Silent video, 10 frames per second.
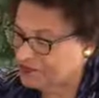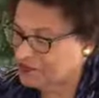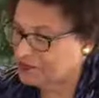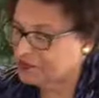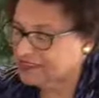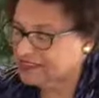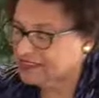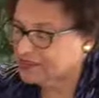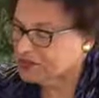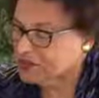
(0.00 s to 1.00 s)
We bless
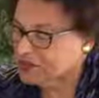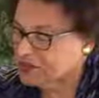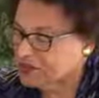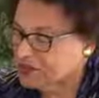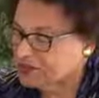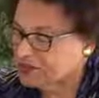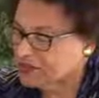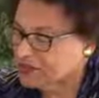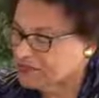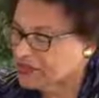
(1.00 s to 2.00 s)
our global family
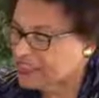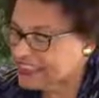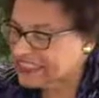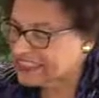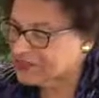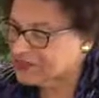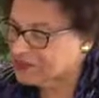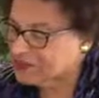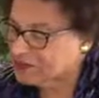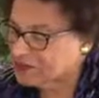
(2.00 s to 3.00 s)
with radiant
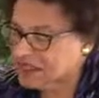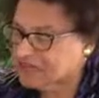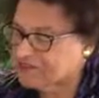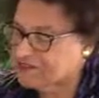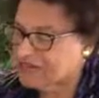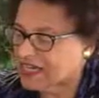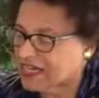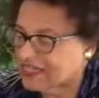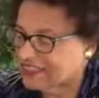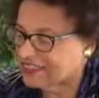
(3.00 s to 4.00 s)
health, peace of
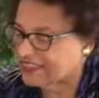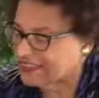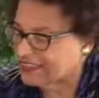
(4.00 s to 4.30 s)
mind,